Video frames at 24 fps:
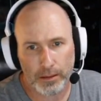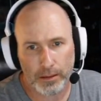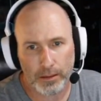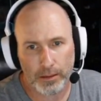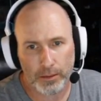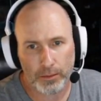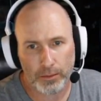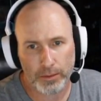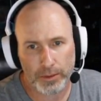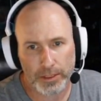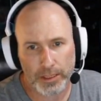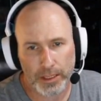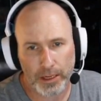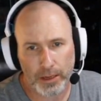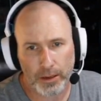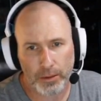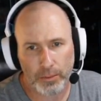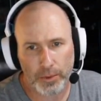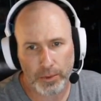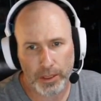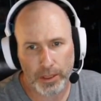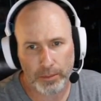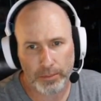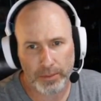Courtier
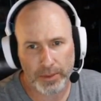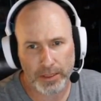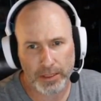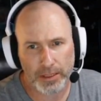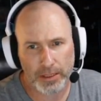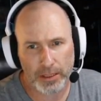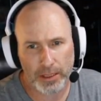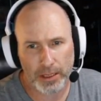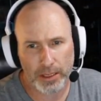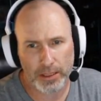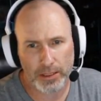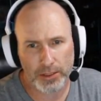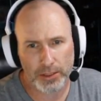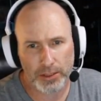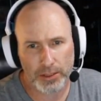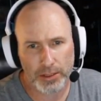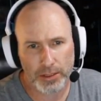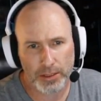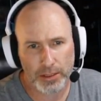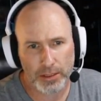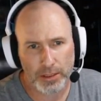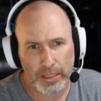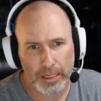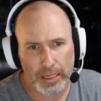went up a
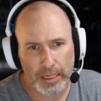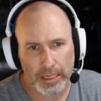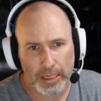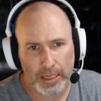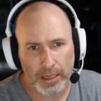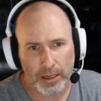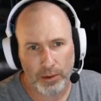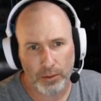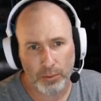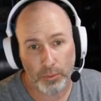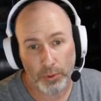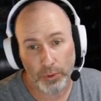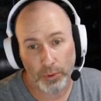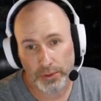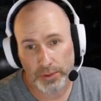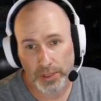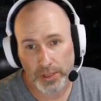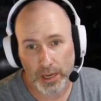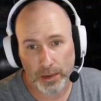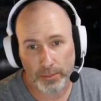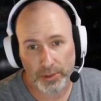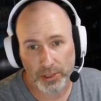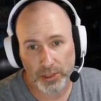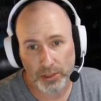touch. Royal
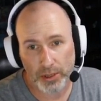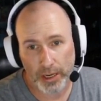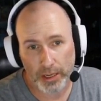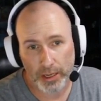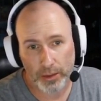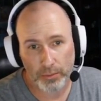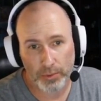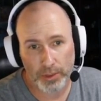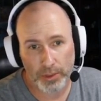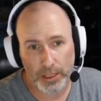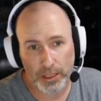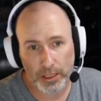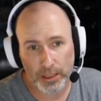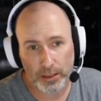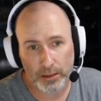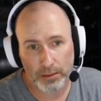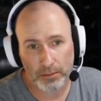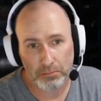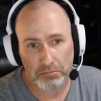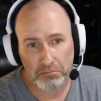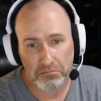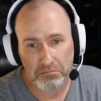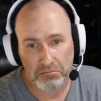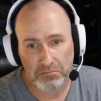Zombie Dragon went
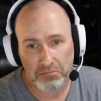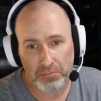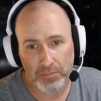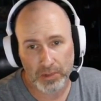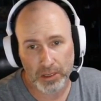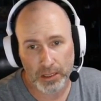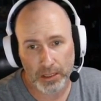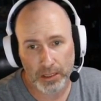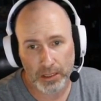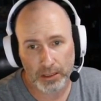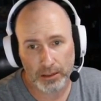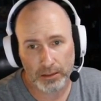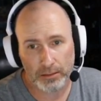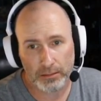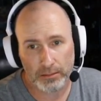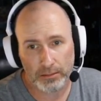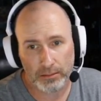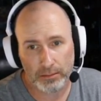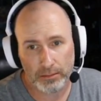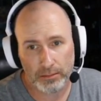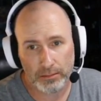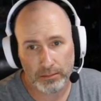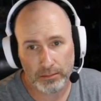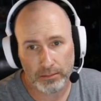down. Okay.
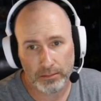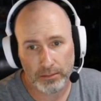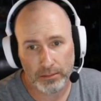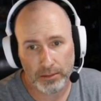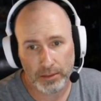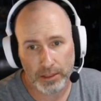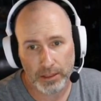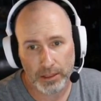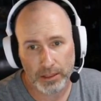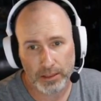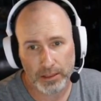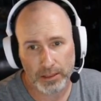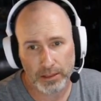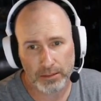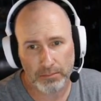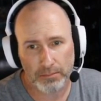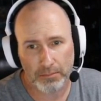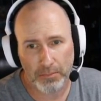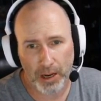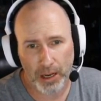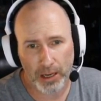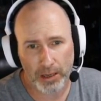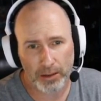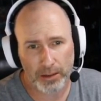Just
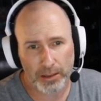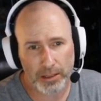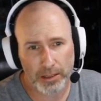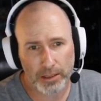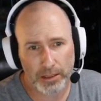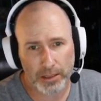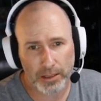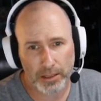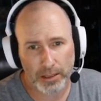moderate.